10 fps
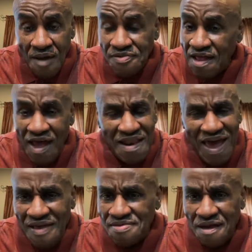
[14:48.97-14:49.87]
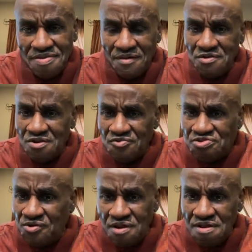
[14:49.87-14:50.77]
I'm saying, and I ain't start telling no
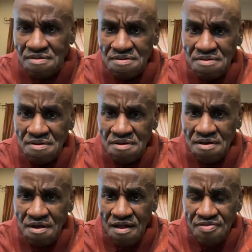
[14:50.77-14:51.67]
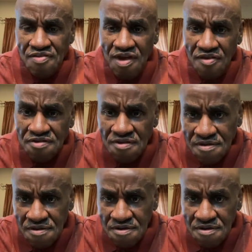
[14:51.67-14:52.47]
student. The teacher.